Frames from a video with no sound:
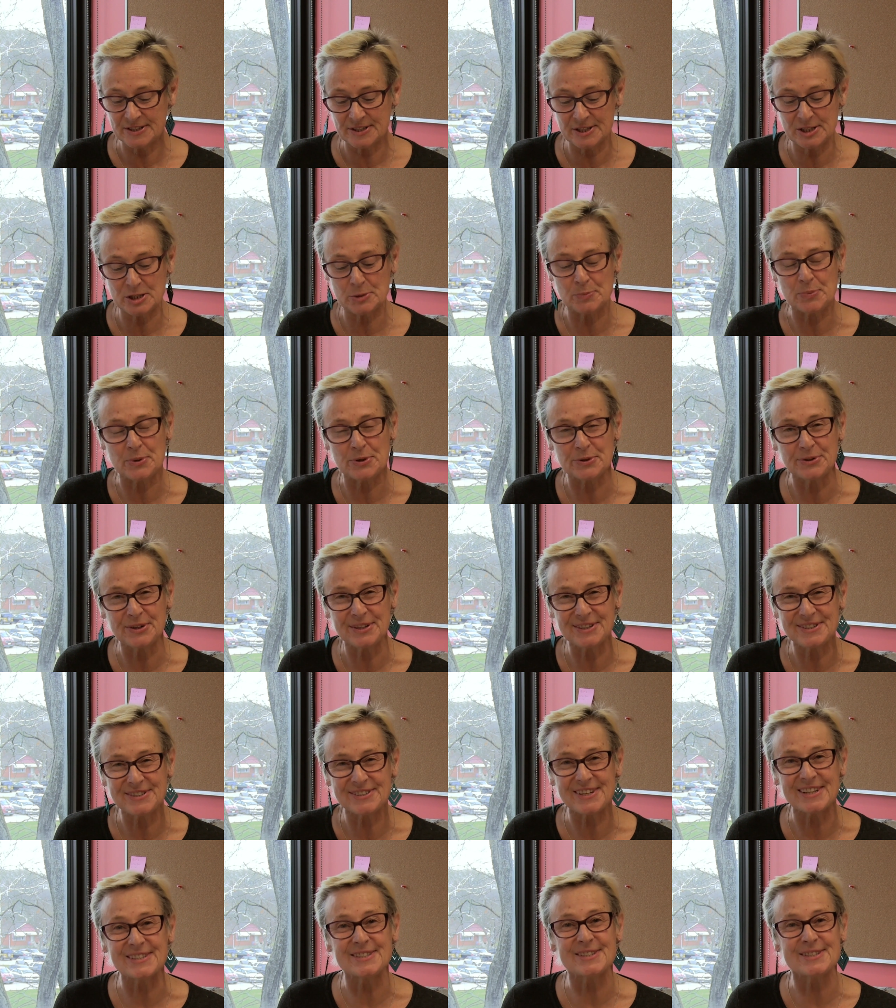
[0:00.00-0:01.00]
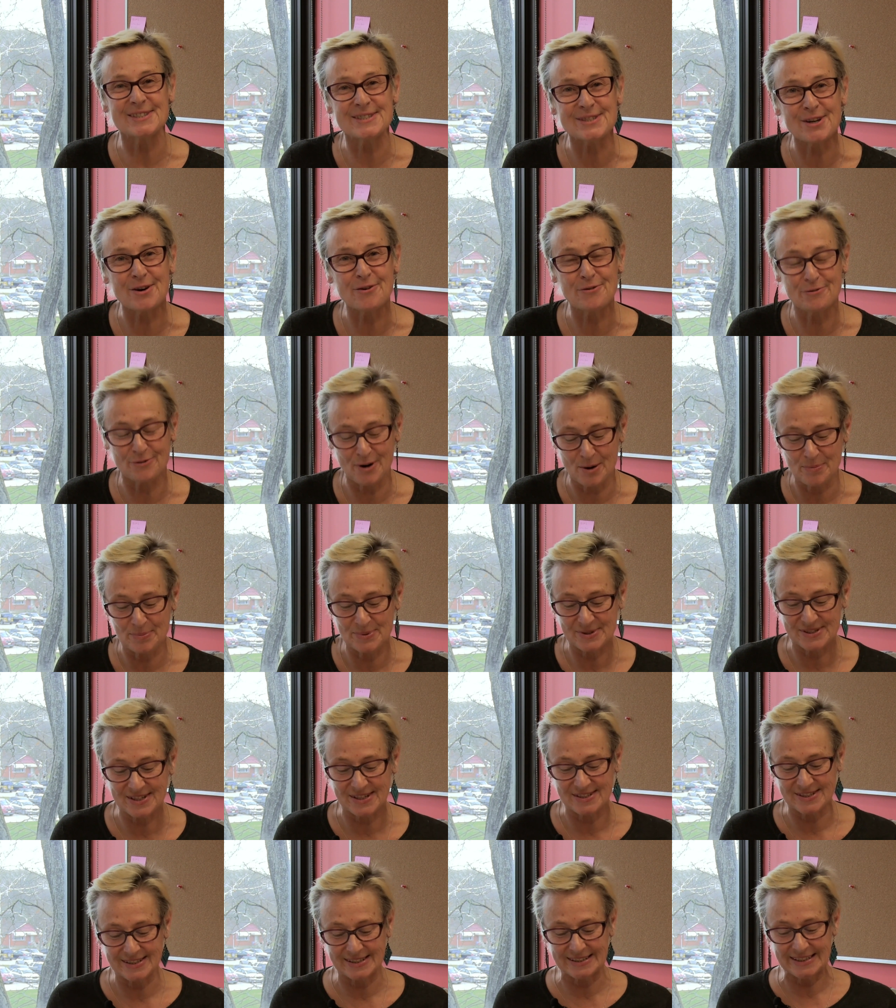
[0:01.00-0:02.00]
of his experience as a
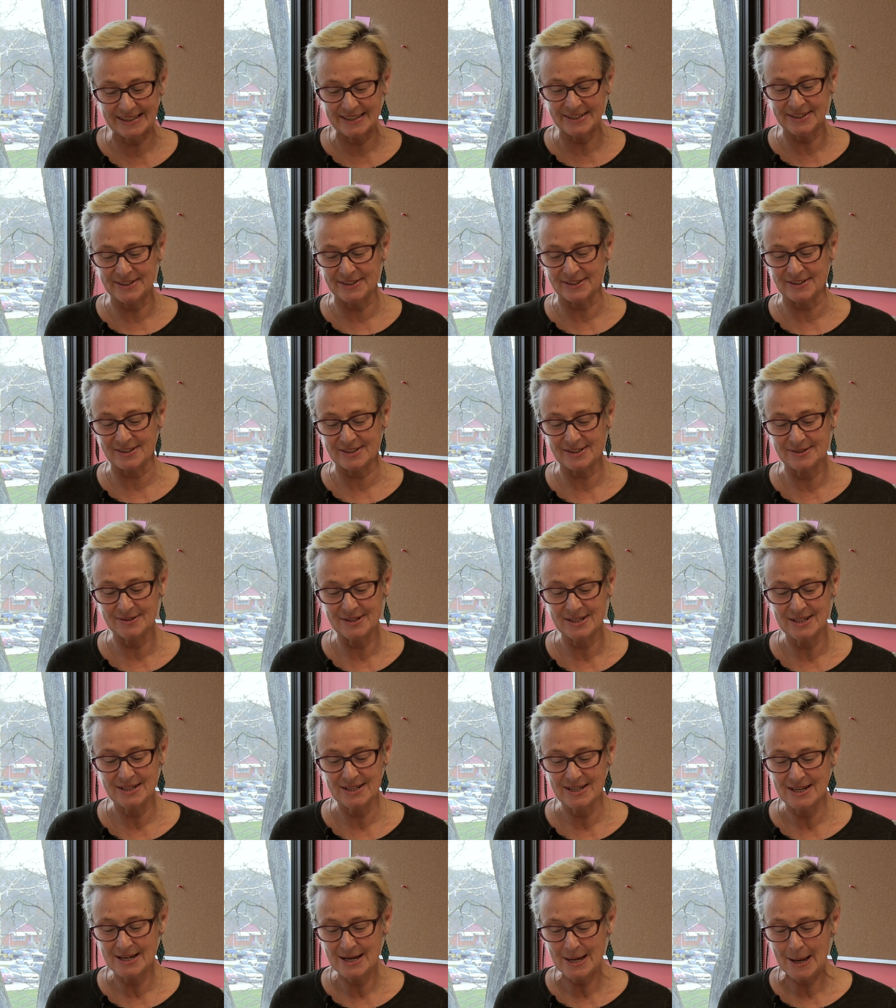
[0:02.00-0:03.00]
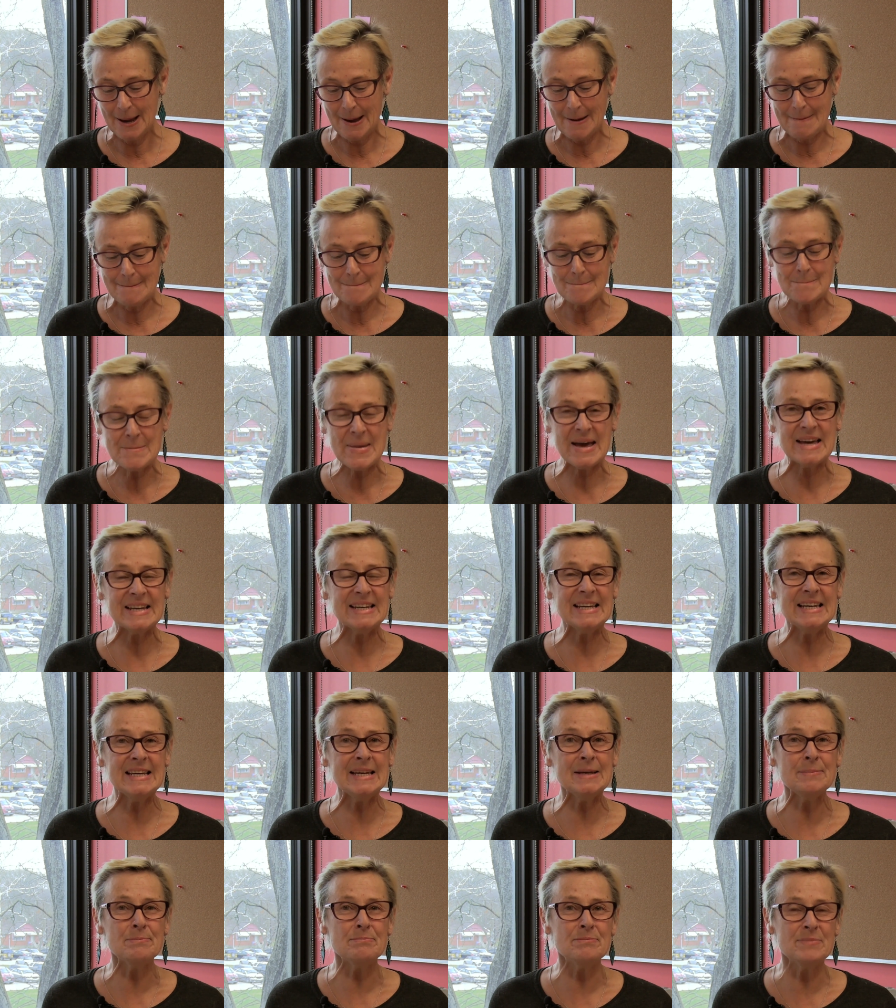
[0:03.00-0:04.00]
self-represented litigant.
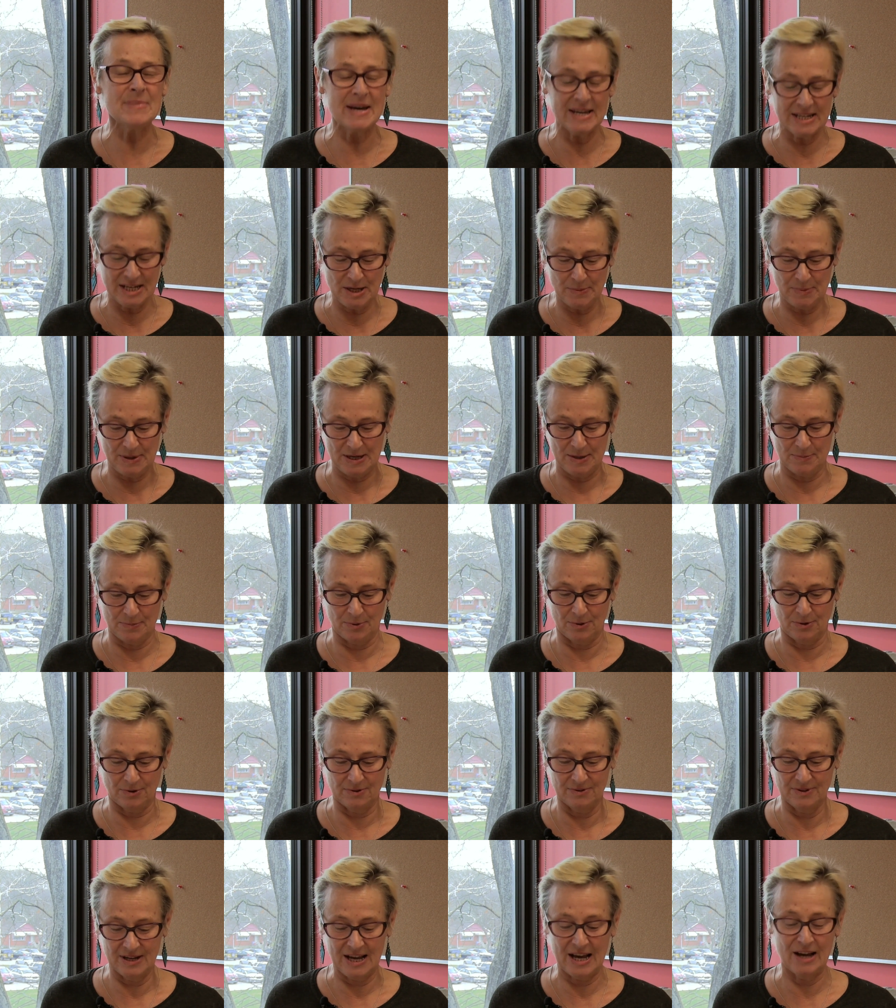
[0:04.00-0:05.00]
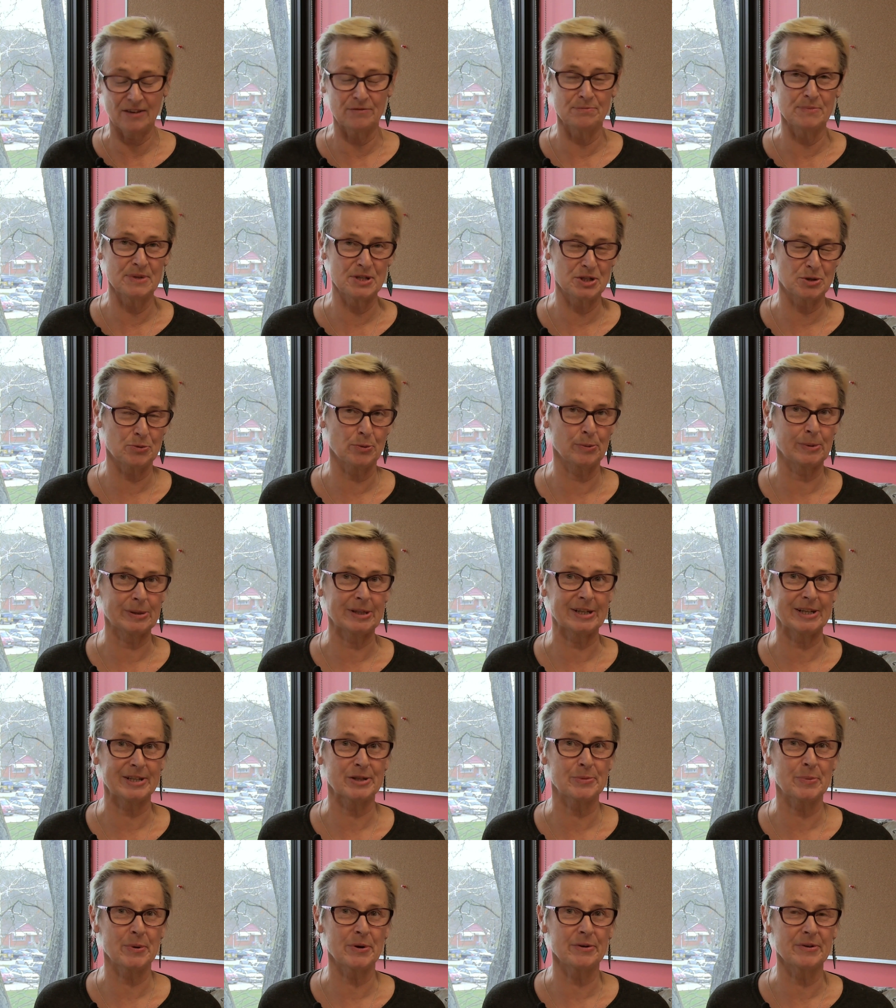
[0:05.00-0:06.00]
Many people have miserable
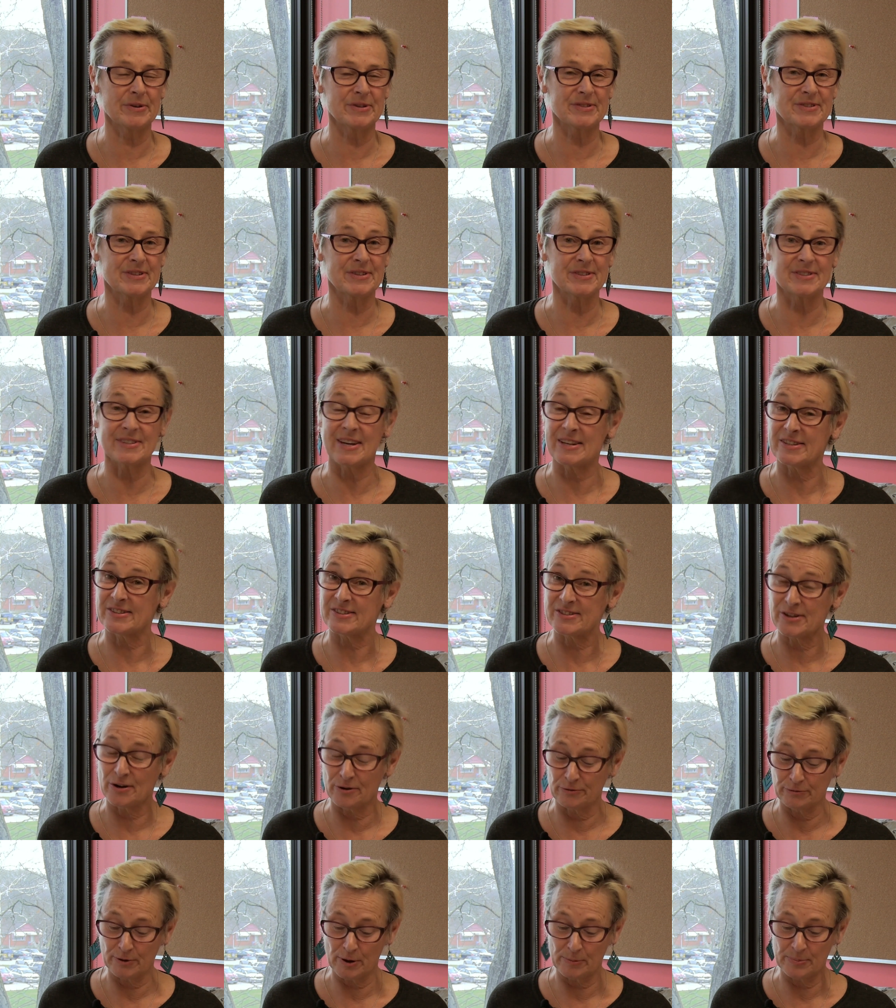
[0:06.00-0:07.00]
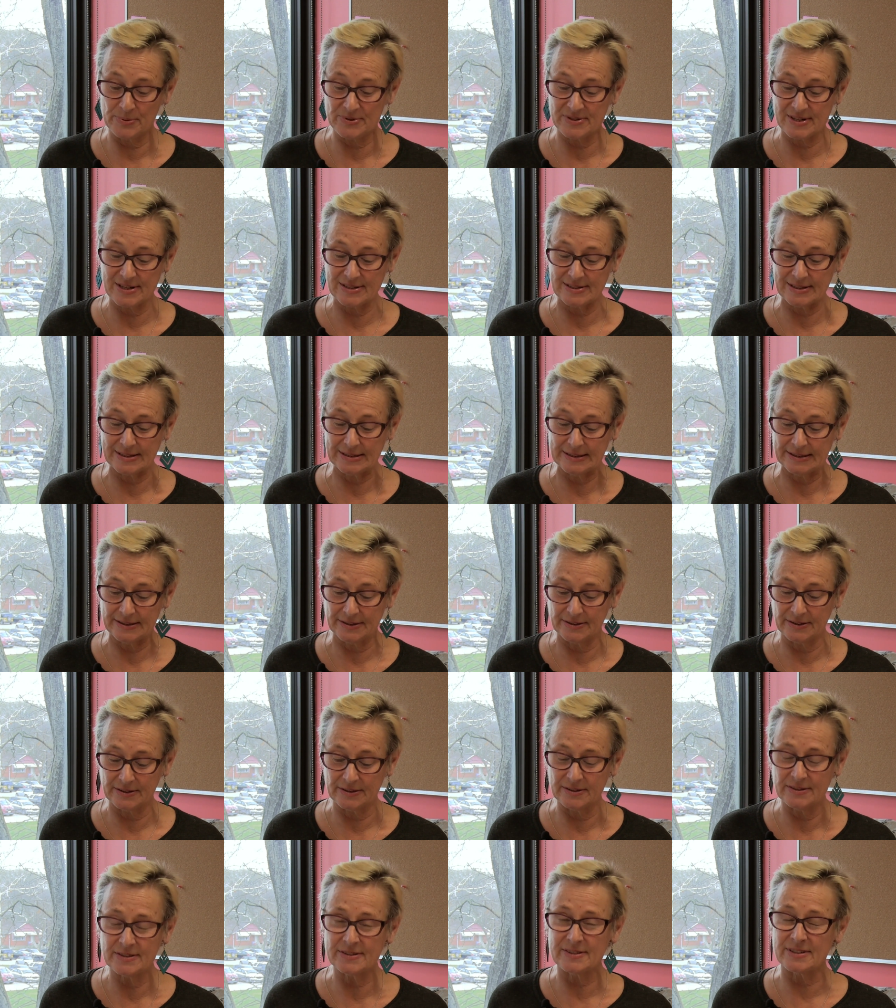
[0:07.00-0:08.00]
experiences as self-represented
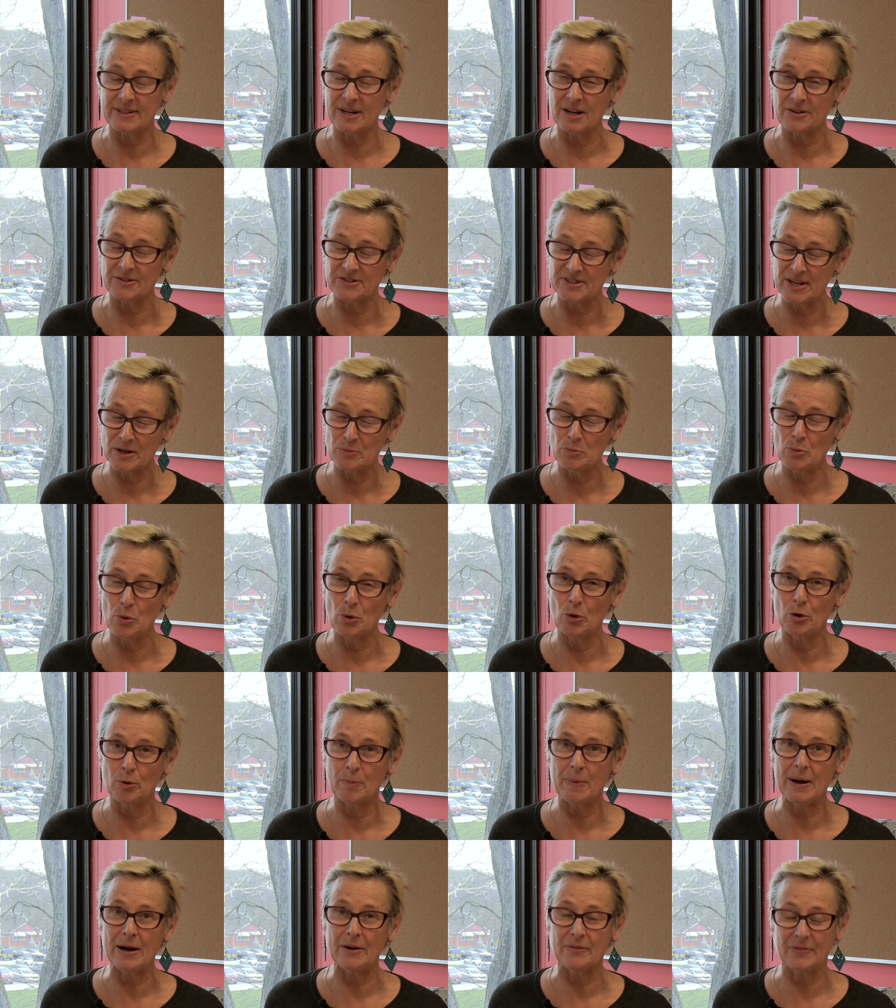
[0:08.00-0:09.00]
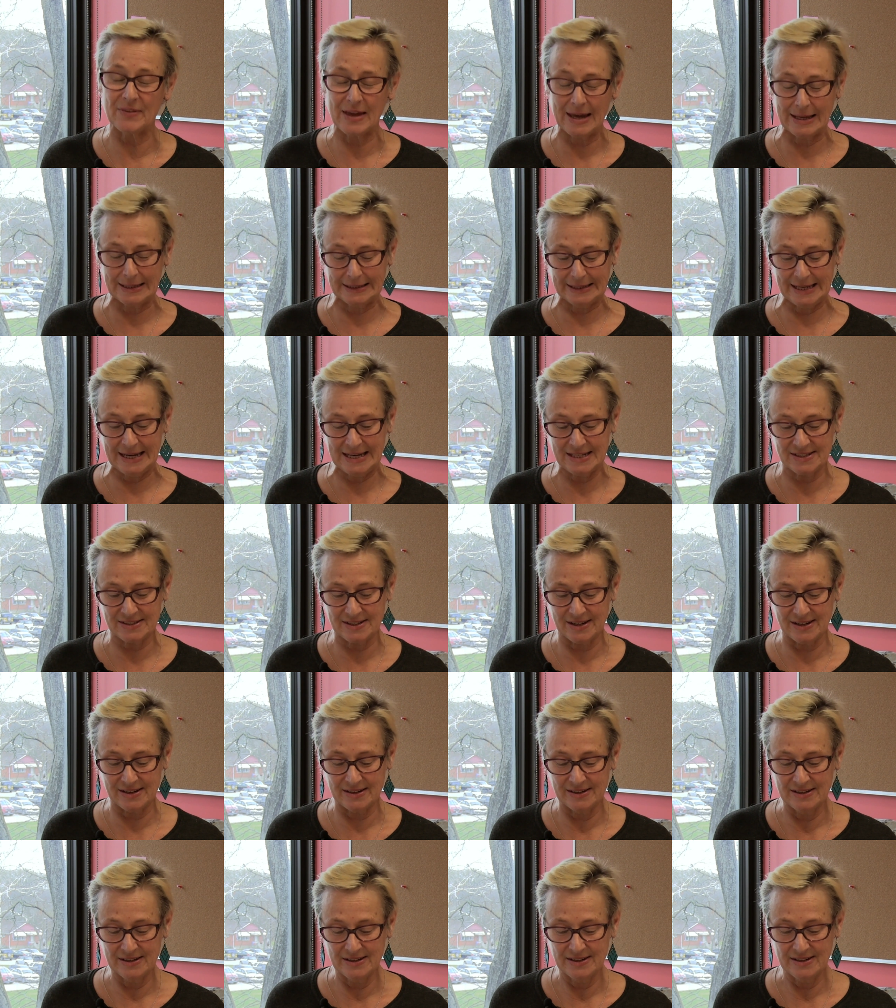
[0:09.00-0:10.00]
litigants, and I'll say more about that
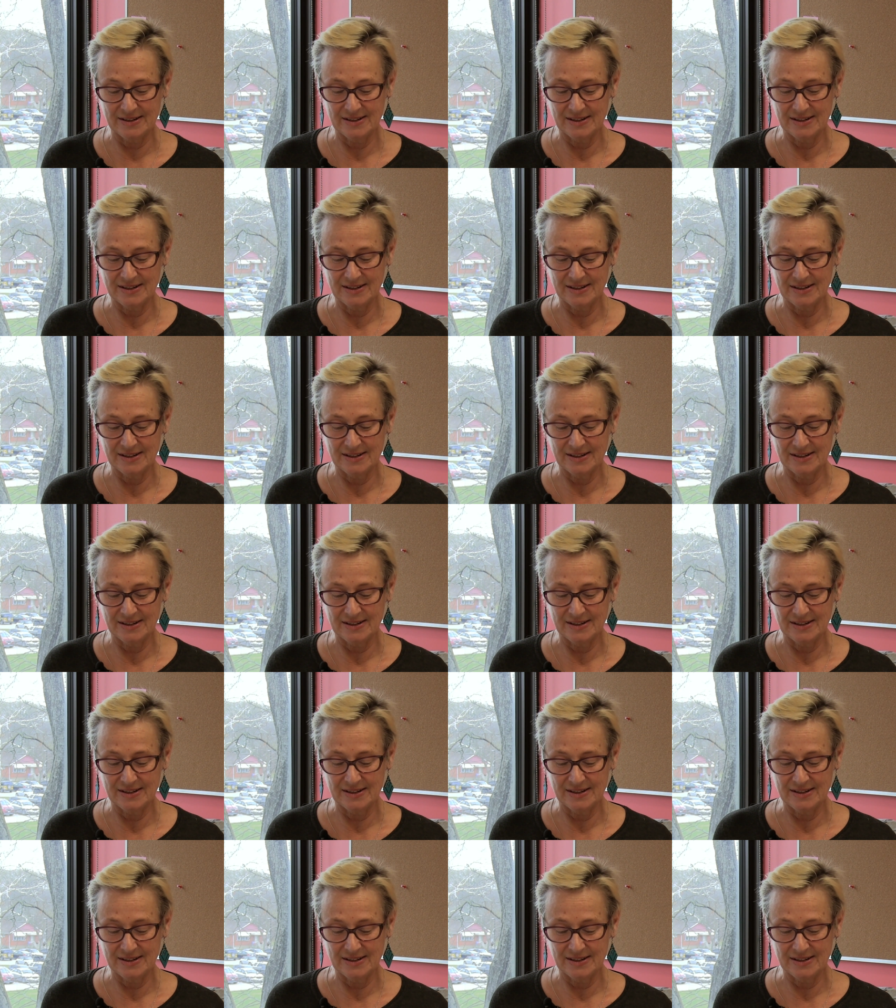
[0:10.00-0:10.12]
later.